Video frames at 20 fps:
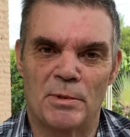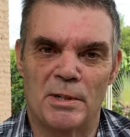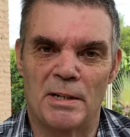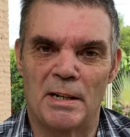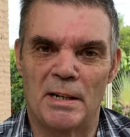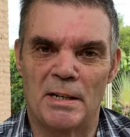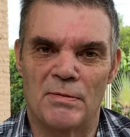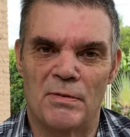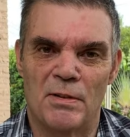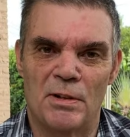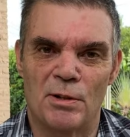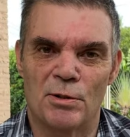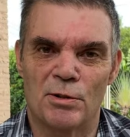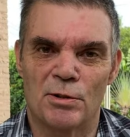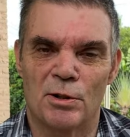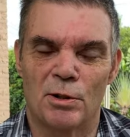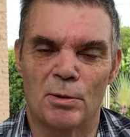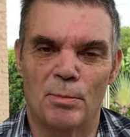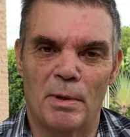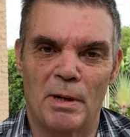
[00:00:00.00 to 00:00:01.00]
Today's video is
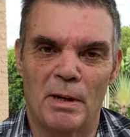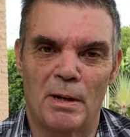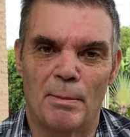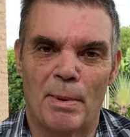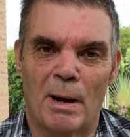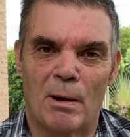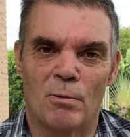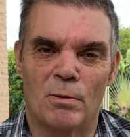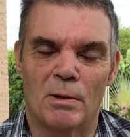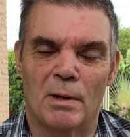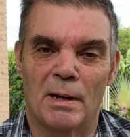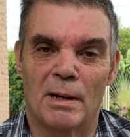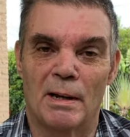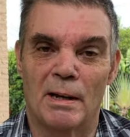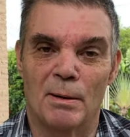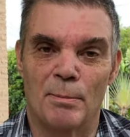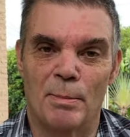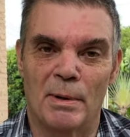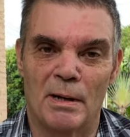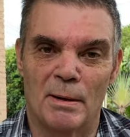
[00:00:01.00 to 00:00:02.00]
going to be about a
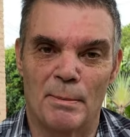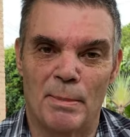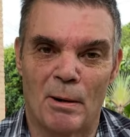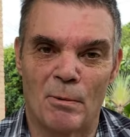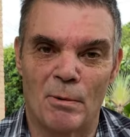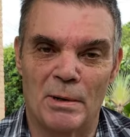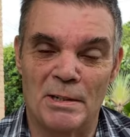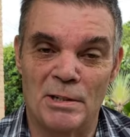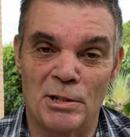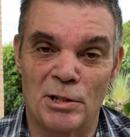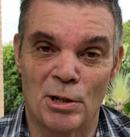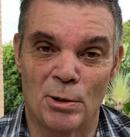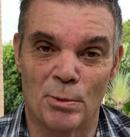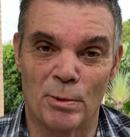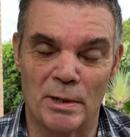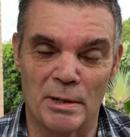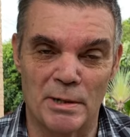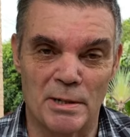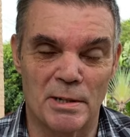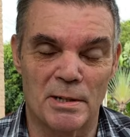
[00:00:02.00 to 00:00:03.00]
little bit about
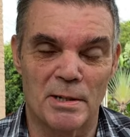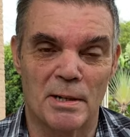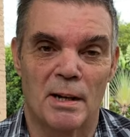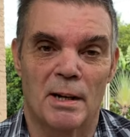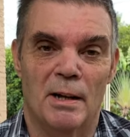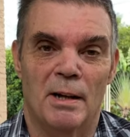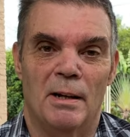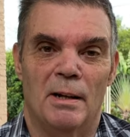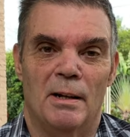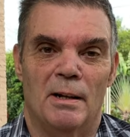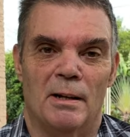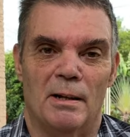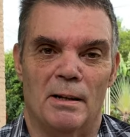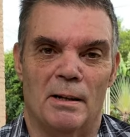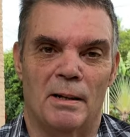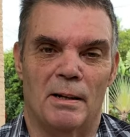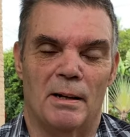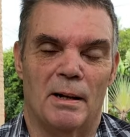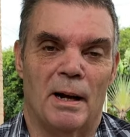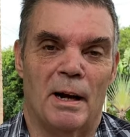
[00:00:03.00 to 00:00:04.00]
insurance
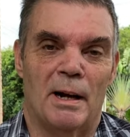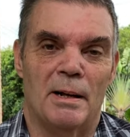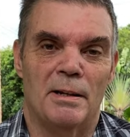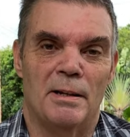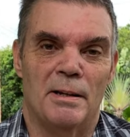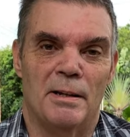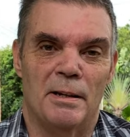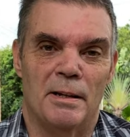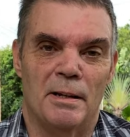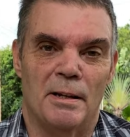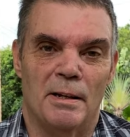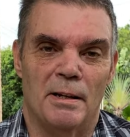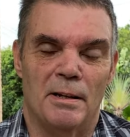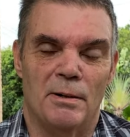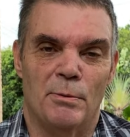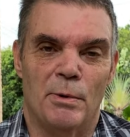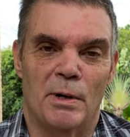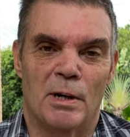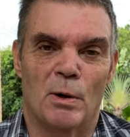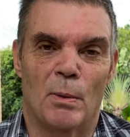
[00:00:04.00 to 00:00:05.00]
and the
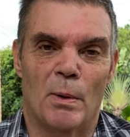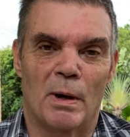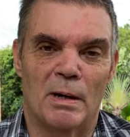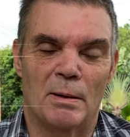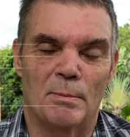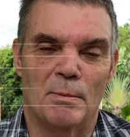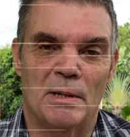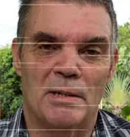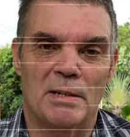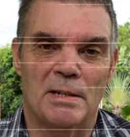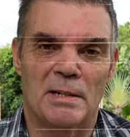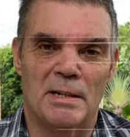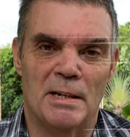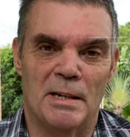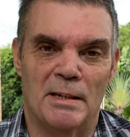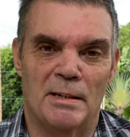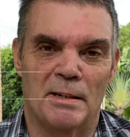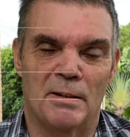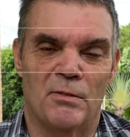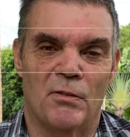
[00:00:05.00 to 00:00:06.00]
requirements
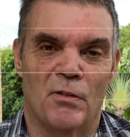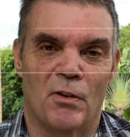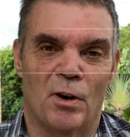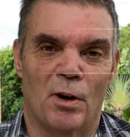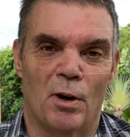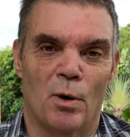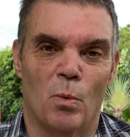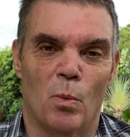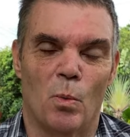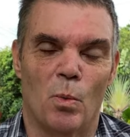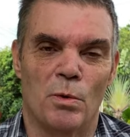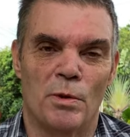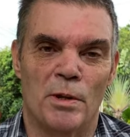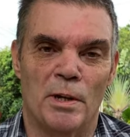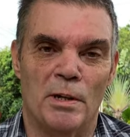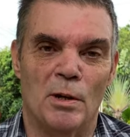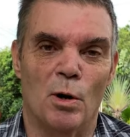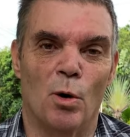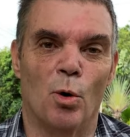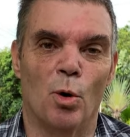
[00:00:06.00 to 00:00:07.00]
needed for
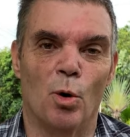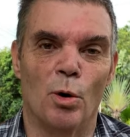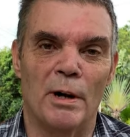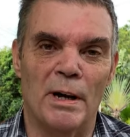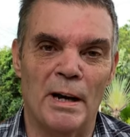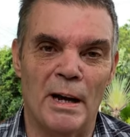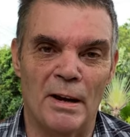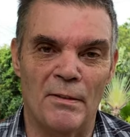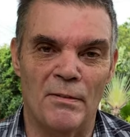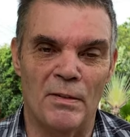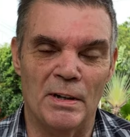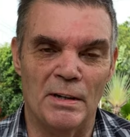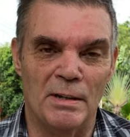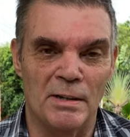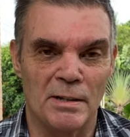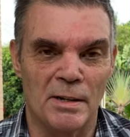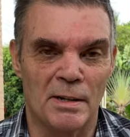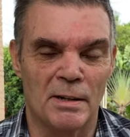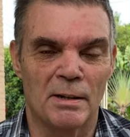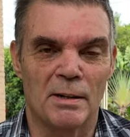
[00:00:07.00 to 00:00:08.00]
the O/A
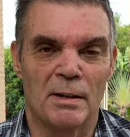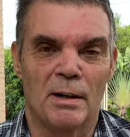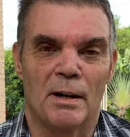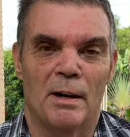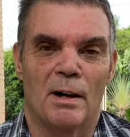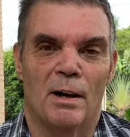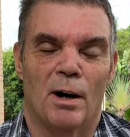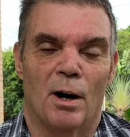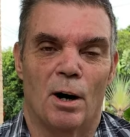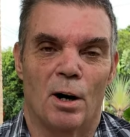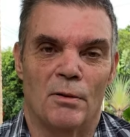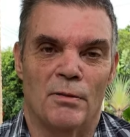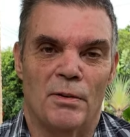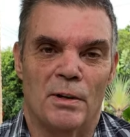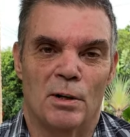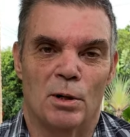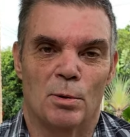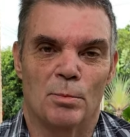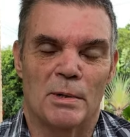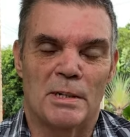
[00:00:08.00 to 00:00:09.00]
visa, or if
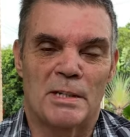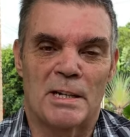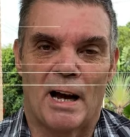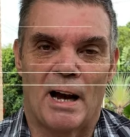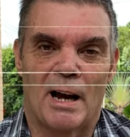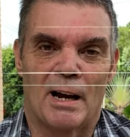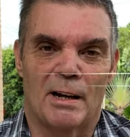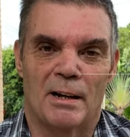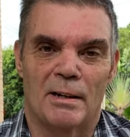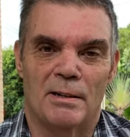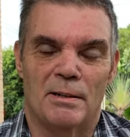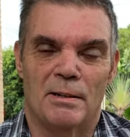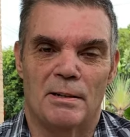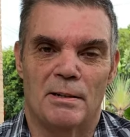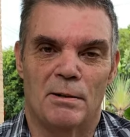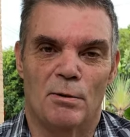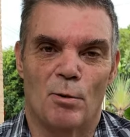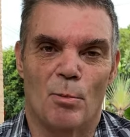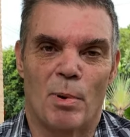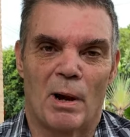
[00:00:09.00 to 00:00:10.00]
you come to Thailand and
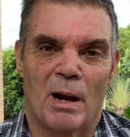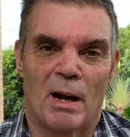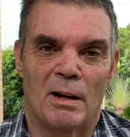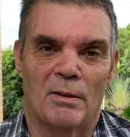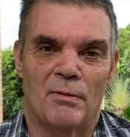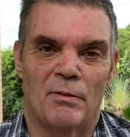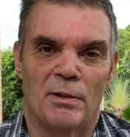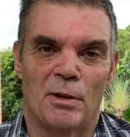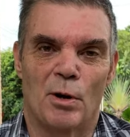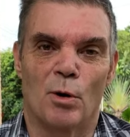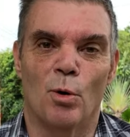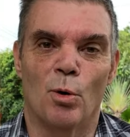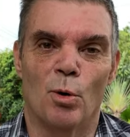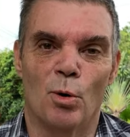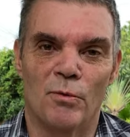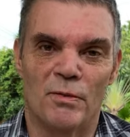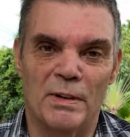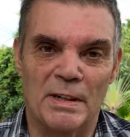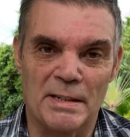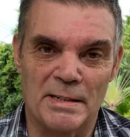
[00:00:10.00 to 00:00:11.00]
you apply for the
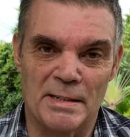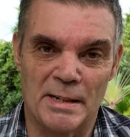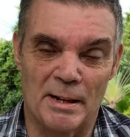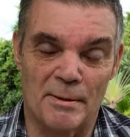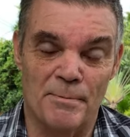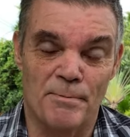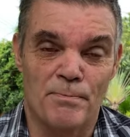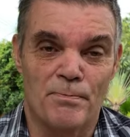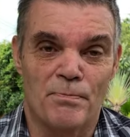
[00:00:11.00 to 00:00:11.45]
O visa.